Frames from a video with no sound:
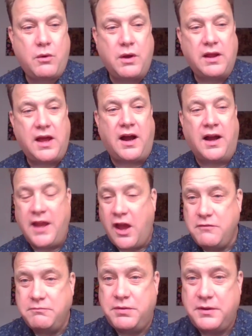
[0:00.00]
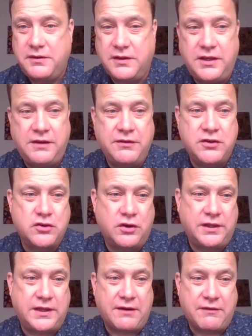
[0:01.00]
Well, I hope that you've
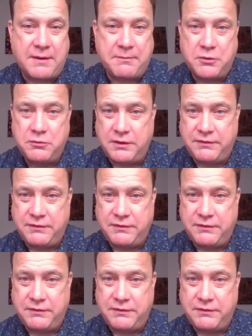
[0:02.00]
enjoyed that ramble.